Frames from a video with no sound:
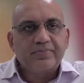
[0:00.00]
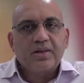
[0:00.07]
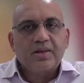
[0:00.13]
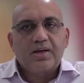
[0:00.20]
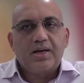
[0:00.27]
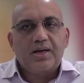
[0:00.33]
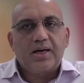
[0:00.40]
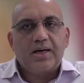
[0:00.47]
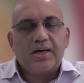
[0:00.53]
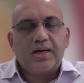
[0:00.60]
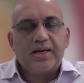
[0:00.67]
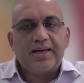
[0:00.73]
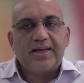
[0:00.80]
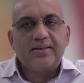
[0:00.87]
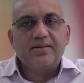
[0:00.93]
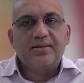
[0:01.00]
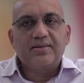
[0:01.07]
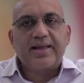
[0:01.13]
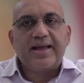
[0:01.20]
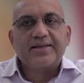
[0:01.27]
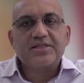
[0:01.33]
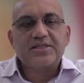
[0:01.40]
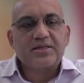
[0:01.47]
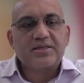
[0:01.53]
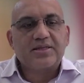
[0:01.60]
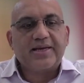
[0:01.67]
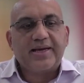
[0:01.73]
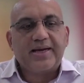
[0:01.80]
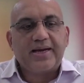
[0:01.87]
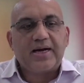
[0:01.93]
and
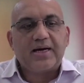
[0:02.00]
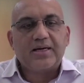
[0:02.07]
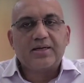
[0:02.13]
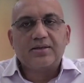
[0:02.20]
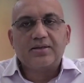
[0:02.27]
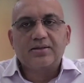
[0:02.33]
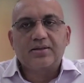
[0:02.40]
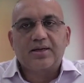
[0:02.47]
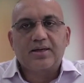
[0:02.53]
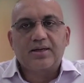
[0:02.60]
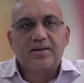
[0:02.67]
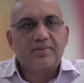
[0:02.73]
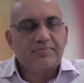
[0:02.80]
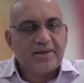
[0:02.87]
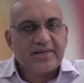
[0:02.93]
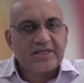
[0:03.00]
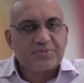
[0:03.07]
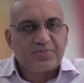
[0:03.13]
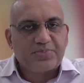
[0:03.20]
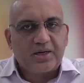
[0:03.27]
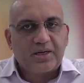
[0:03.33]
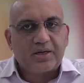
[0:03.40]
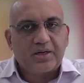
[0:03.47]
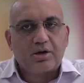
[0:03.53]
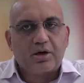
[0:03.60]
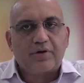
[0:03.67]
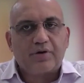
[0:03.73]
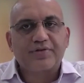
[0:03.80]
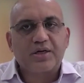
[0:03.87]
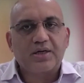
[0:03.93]
they are the biggest pillar
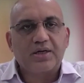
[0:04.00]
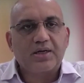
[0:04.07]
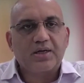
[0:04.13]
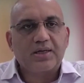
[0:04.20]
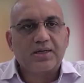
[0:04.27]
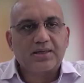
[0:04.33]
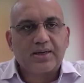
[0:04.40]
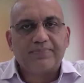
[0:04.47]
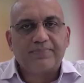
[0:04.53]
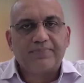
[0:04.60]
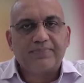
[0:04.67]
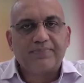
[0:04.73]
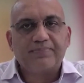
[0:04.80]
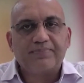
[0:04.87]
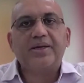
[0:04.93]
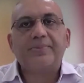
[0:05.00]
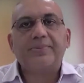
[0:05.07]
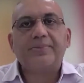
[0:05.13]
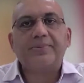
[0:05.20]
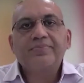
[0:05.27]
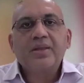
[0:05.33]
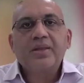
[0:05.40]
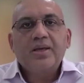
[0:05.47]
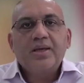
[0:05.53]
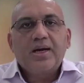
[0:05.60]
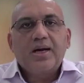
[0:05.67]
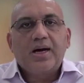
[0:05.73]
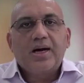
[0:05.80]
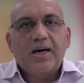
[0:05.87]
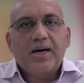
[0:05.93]
of the company.
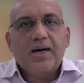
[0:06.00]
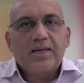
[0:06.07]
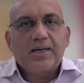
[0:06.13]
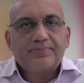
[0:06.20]
Uh,